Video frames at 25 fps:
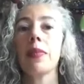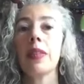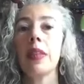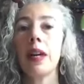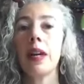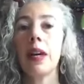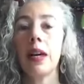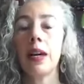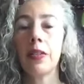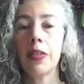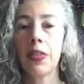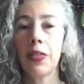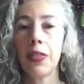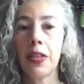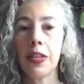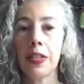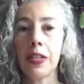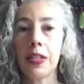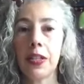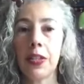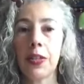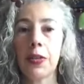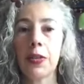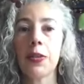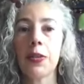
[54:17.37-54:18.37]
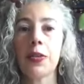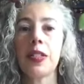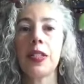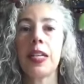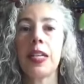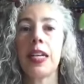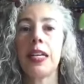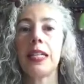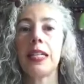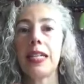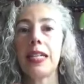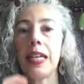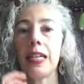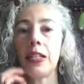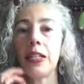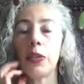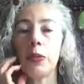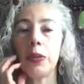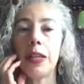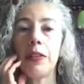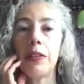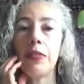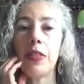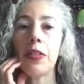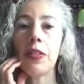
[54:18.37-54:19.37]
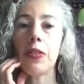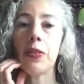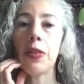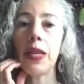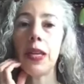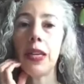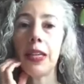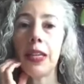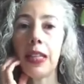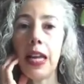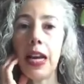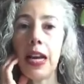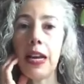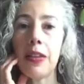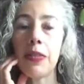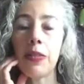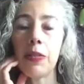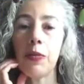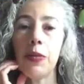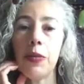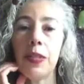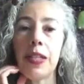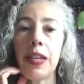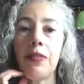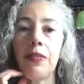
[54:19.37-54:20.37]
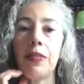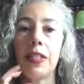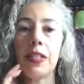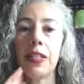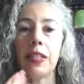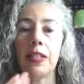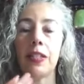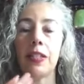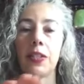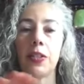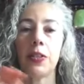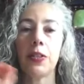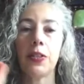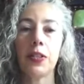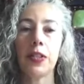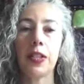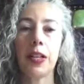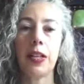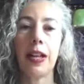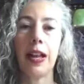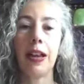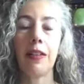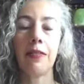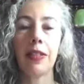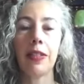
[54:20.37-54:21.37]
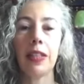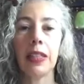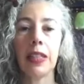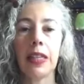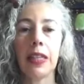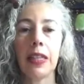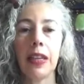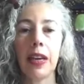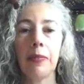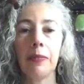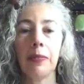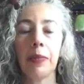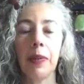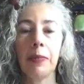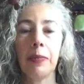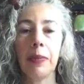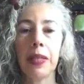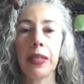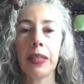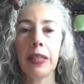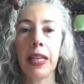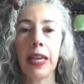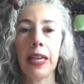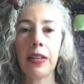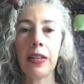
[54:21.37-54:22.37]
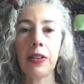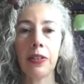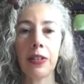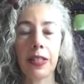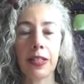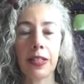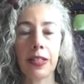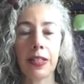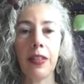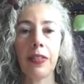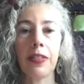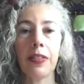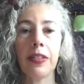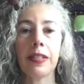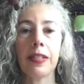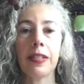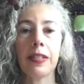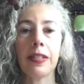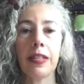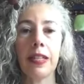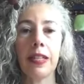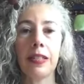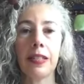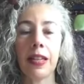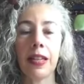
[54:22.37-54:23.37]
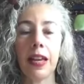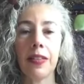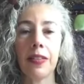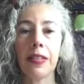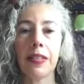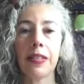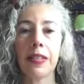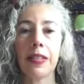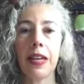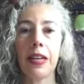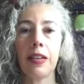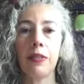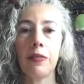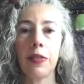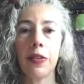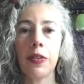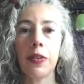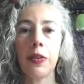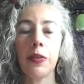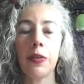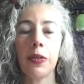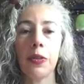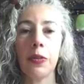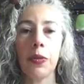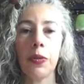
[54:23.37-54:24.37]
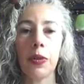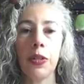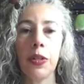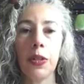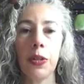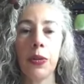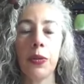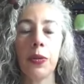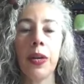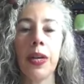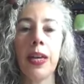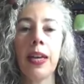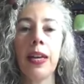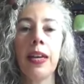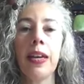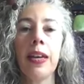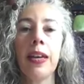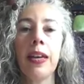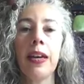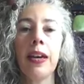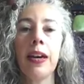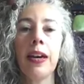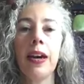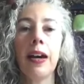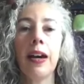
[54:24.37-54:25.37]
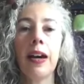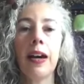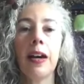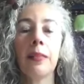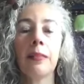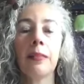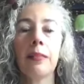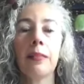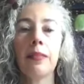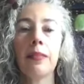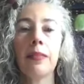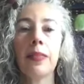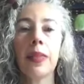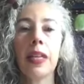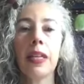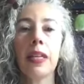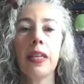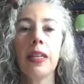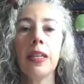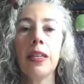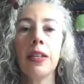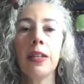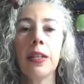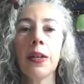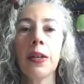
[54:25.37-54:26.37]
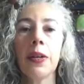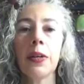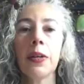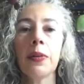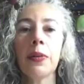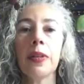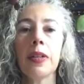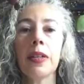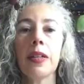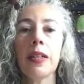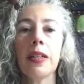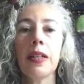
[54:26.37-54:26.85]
on this Thursday, 10 to 11:30 online through Seven Sisters. I'll have the link up a bit later. It's on the site for those who are new. You know,